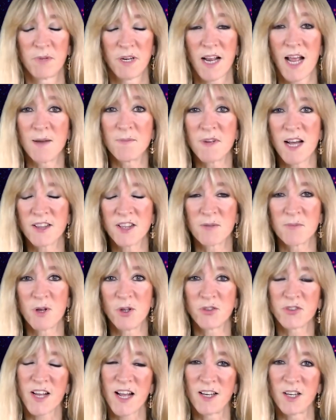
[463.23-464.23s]
But I'm not the
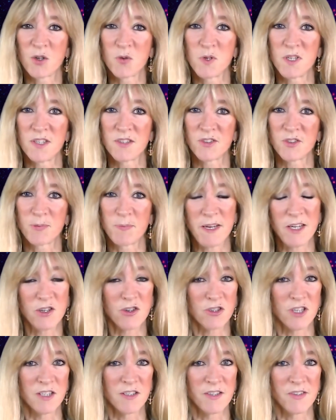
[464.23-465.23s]
most eloquent
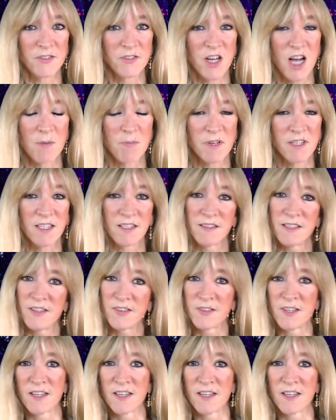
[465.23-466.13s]
speaker on this topic, at least